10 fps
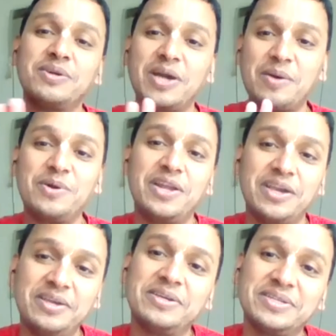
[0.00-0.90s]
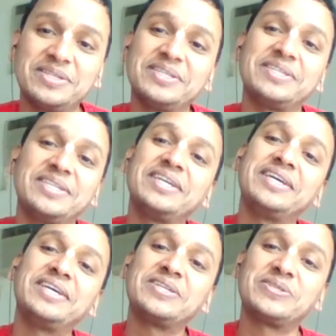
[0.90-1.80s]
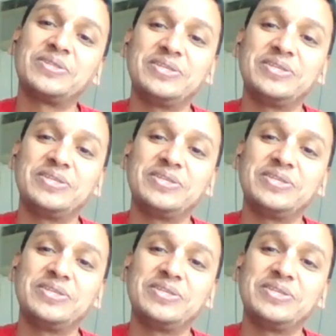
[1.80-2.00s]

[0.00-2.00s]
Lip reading: every day. So